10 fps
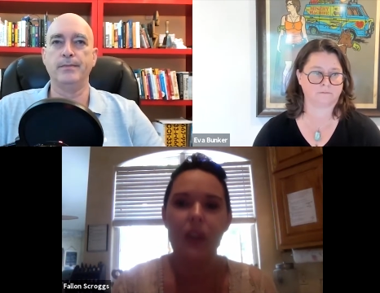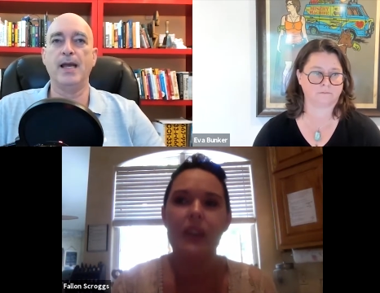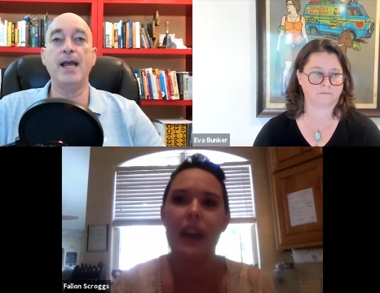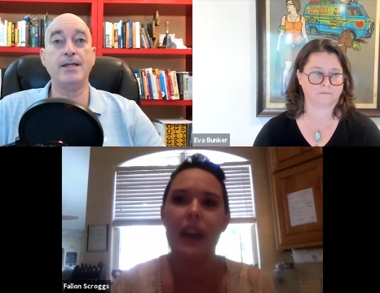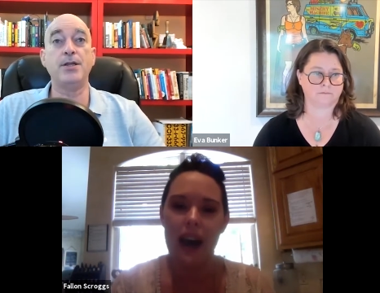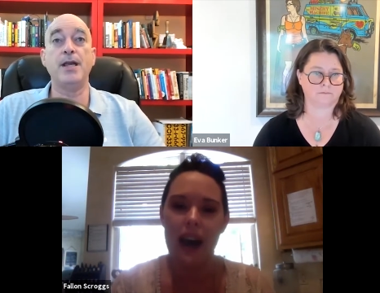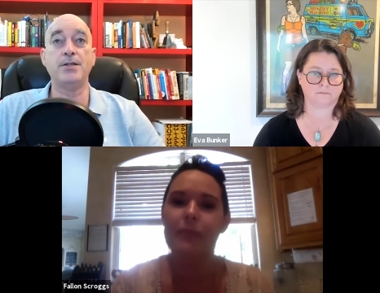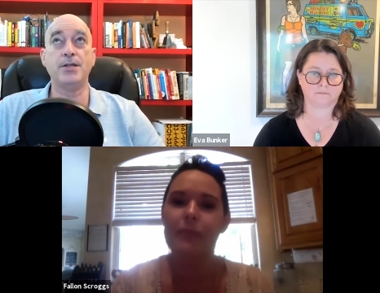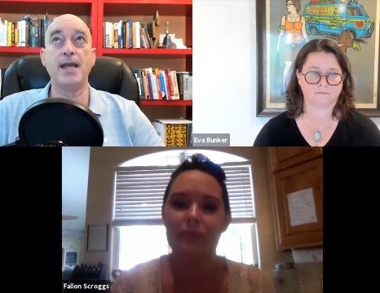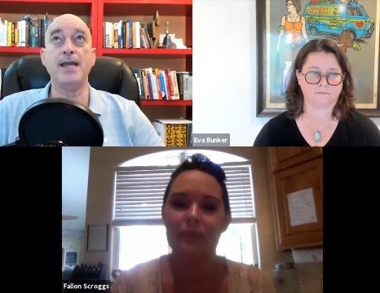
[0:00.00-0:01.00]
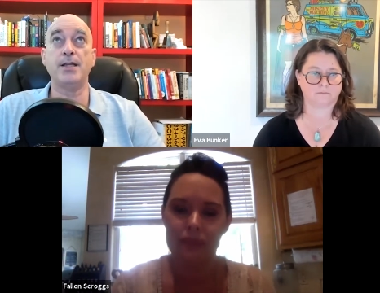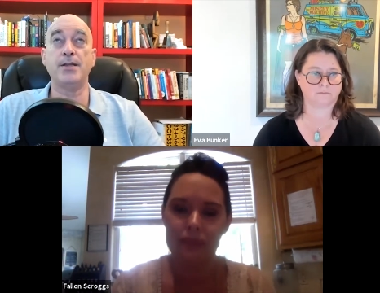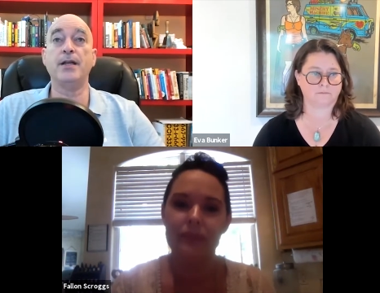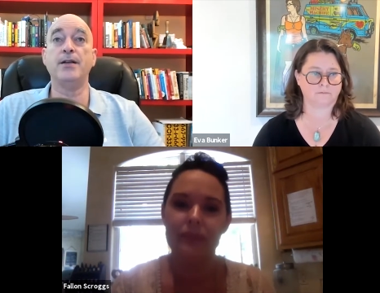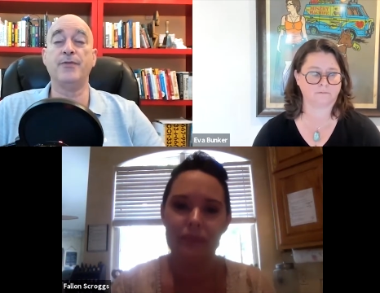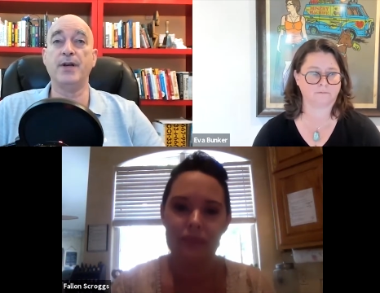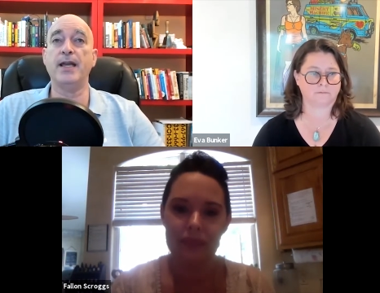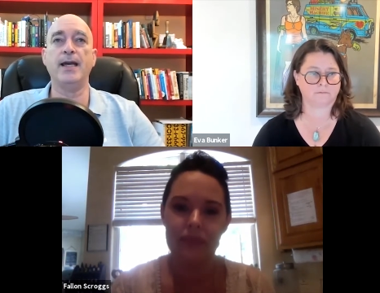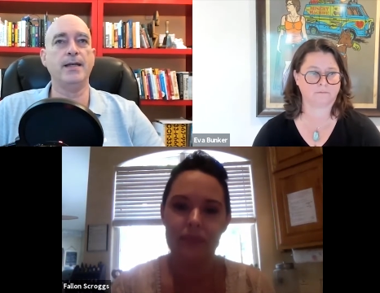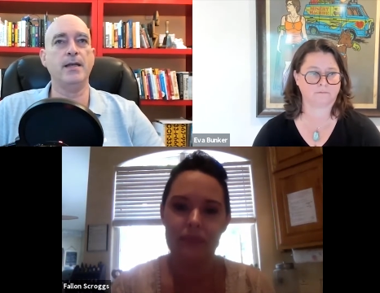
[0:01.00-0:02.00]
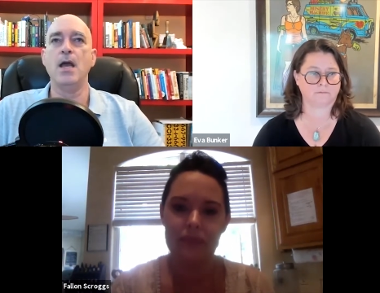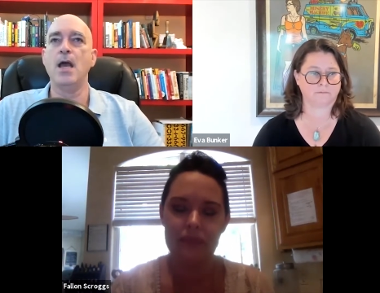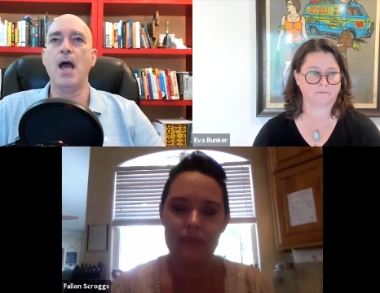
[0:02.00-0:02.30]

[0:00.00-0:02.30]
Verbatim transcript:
Speaker 1: Yeah. It's an easy thing to forget. And